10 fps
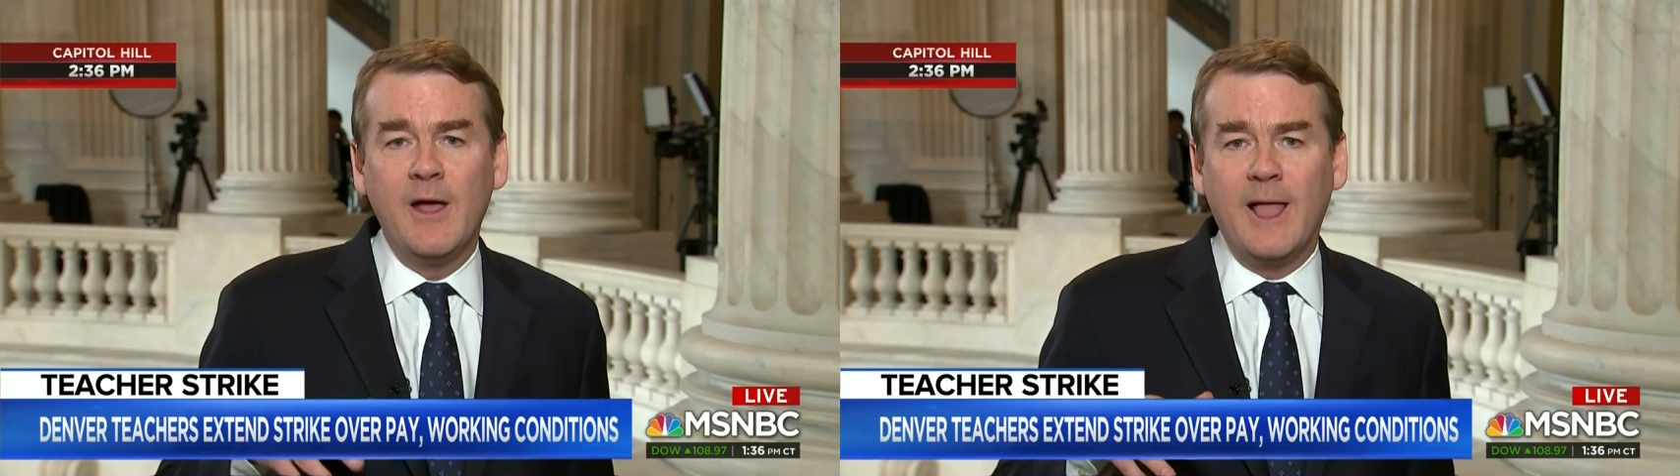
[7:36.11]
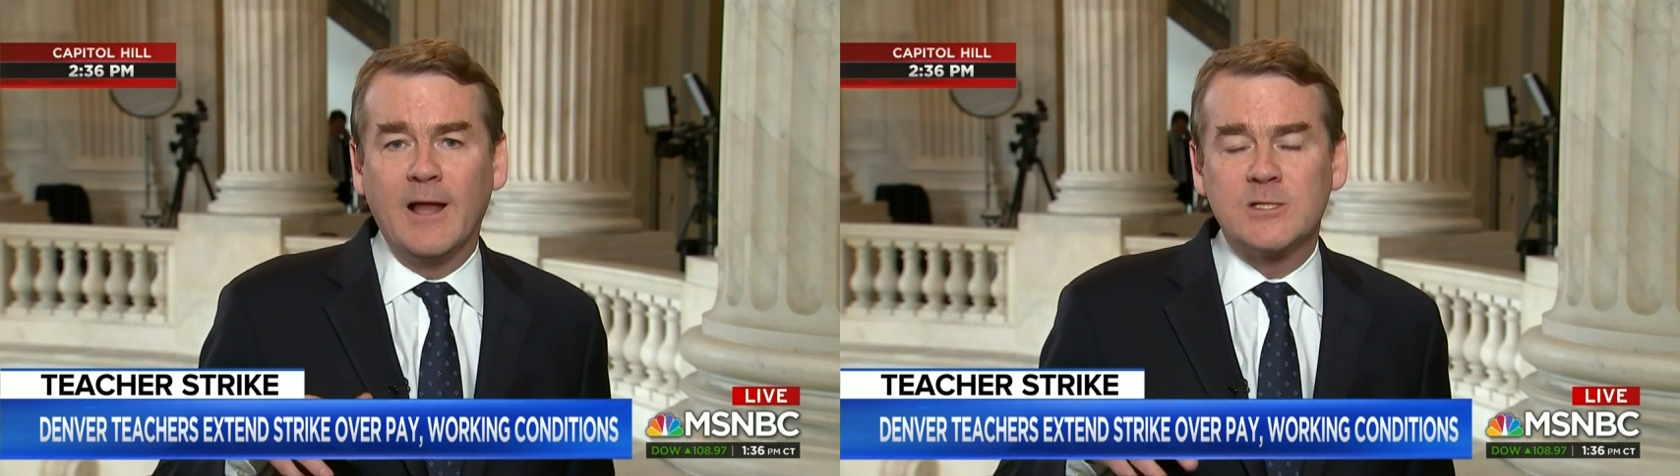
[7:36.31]

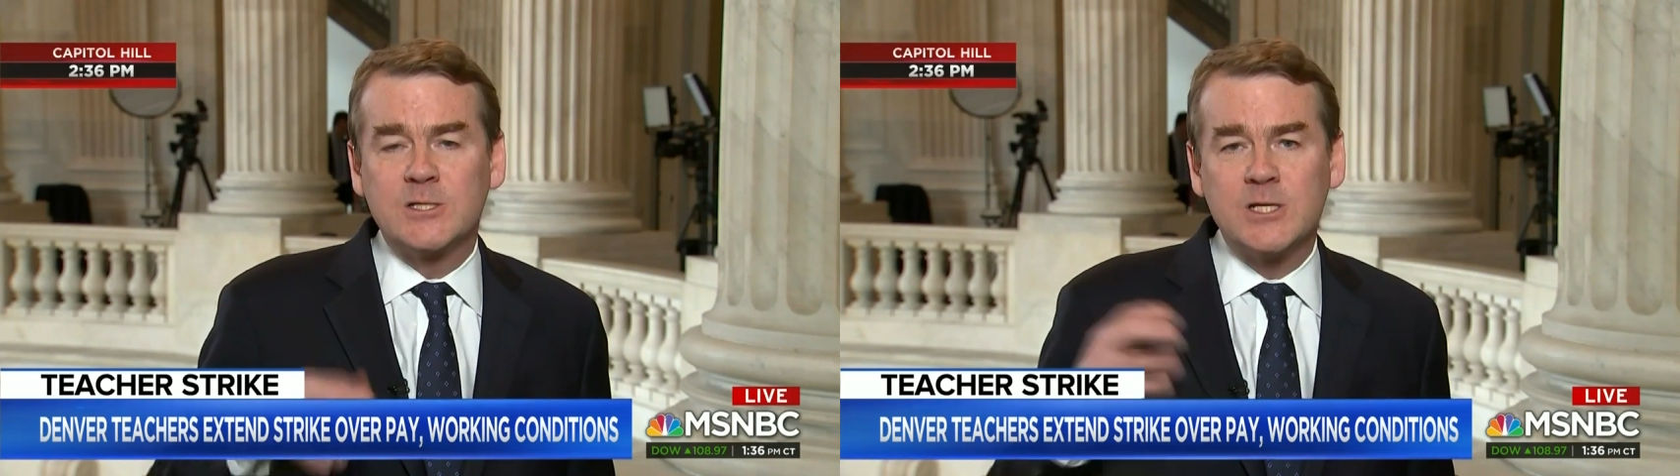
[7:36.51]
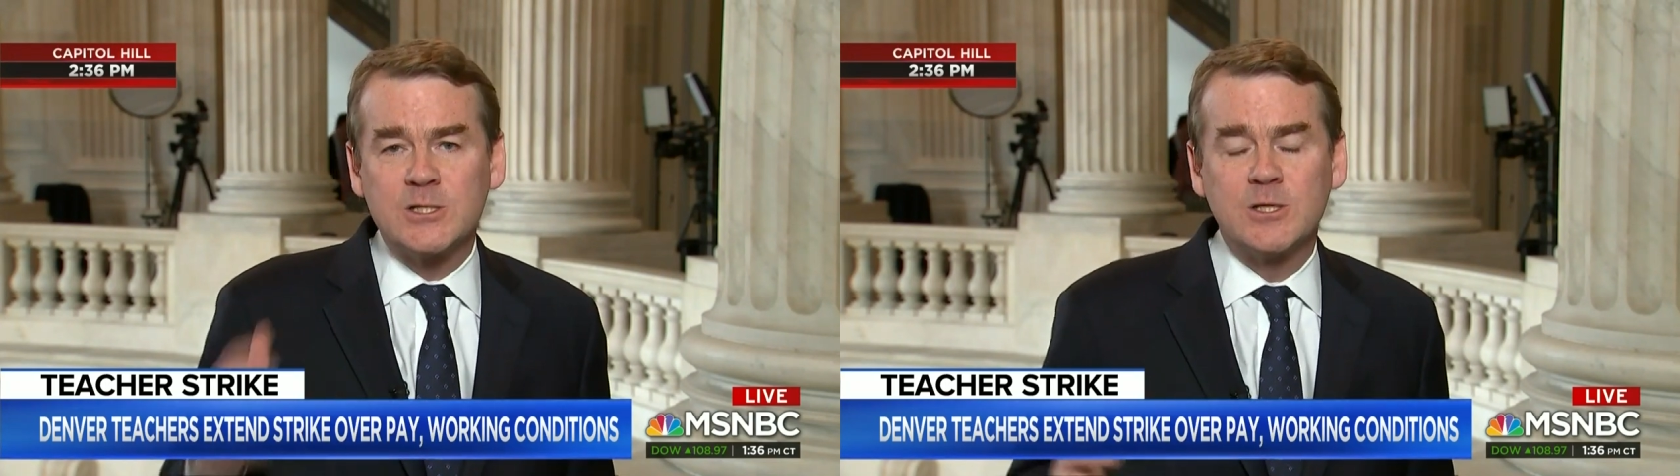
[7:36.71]
a
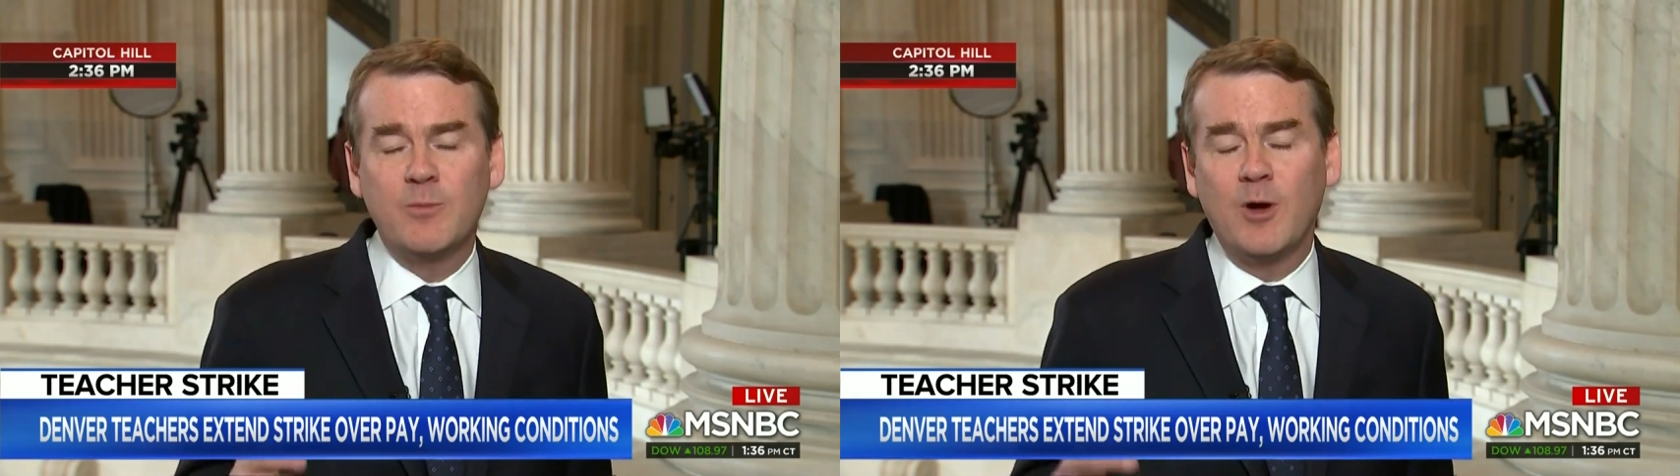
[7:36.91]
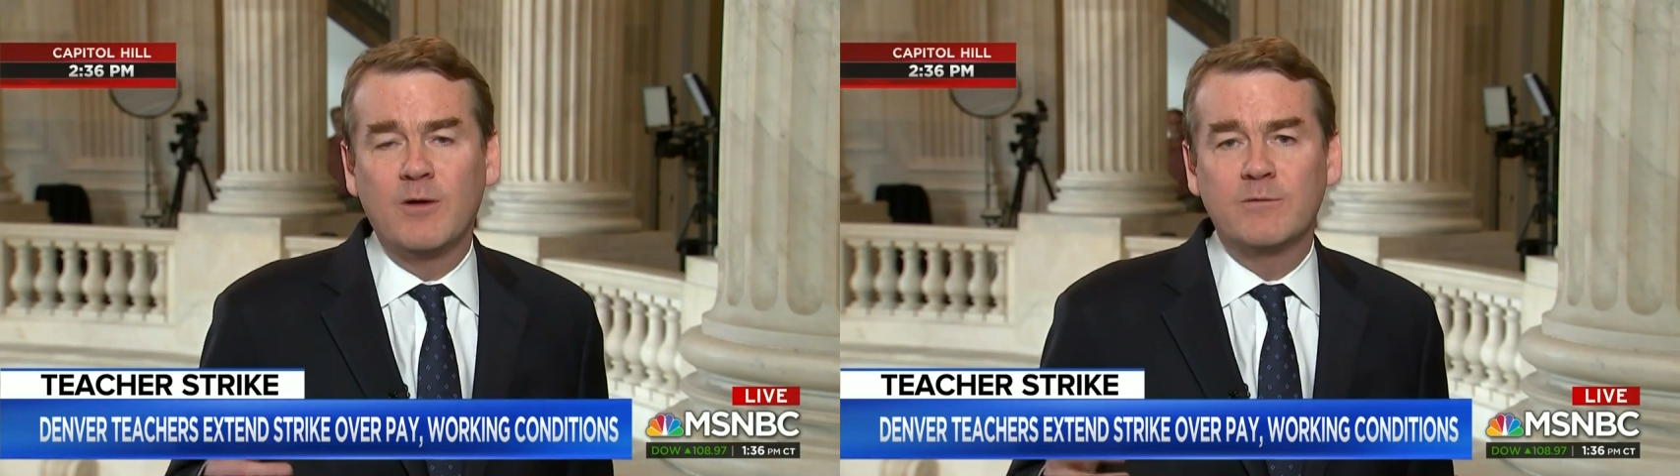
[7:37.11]

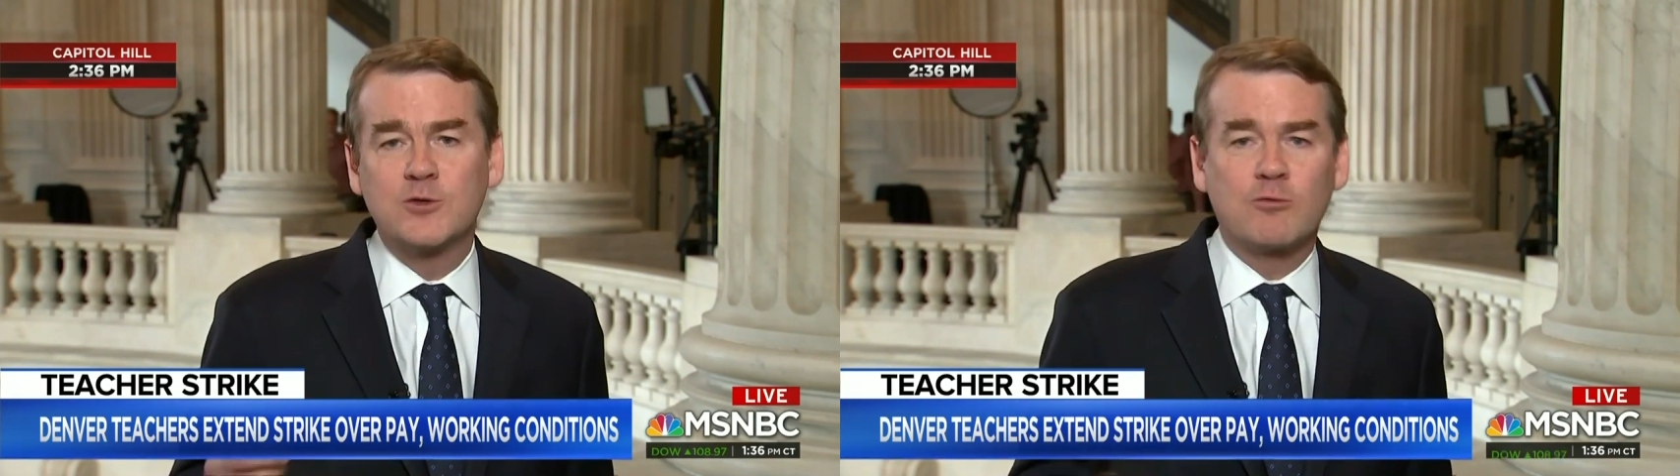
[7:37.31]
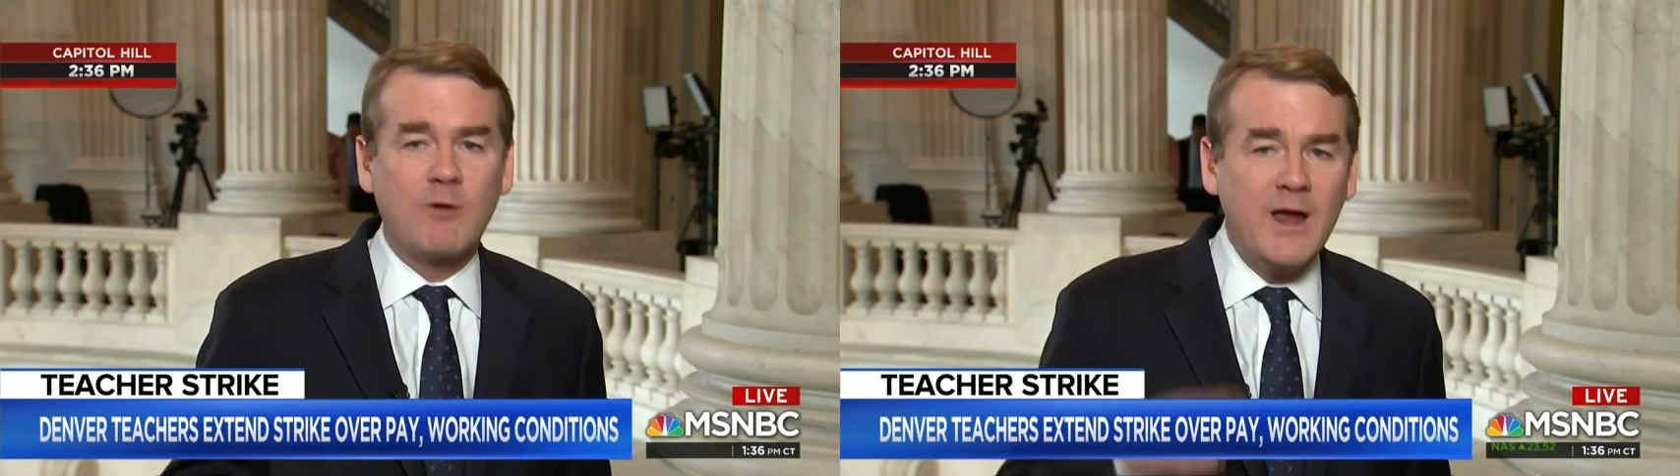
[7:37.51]
system of
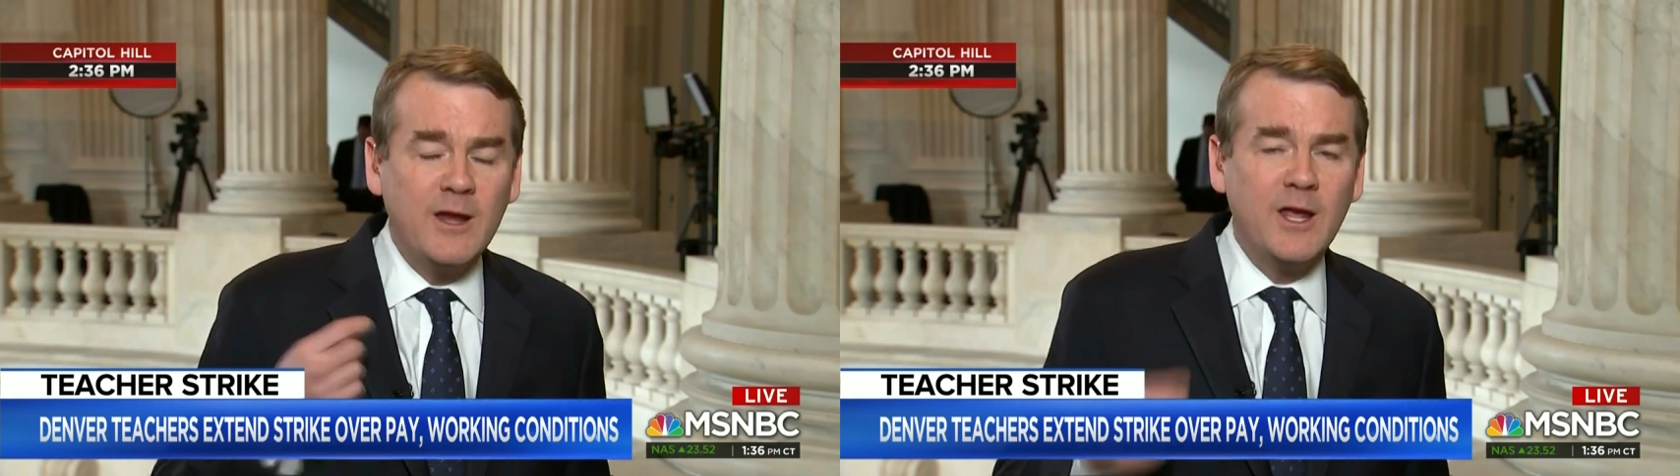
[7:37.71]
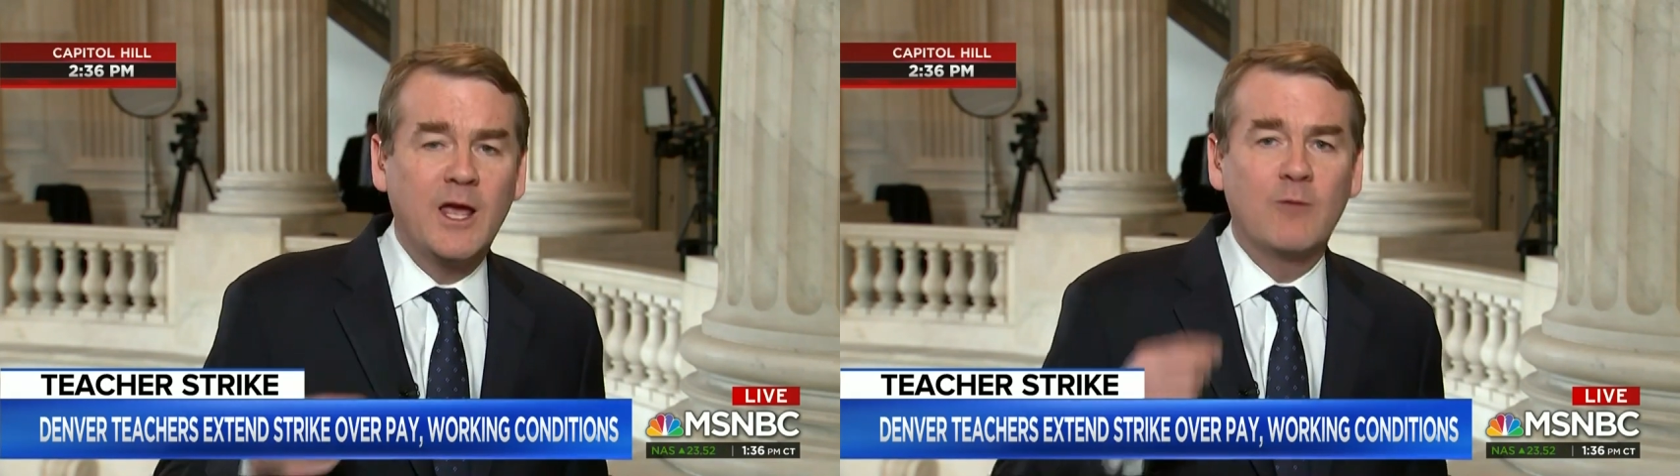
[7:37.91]
training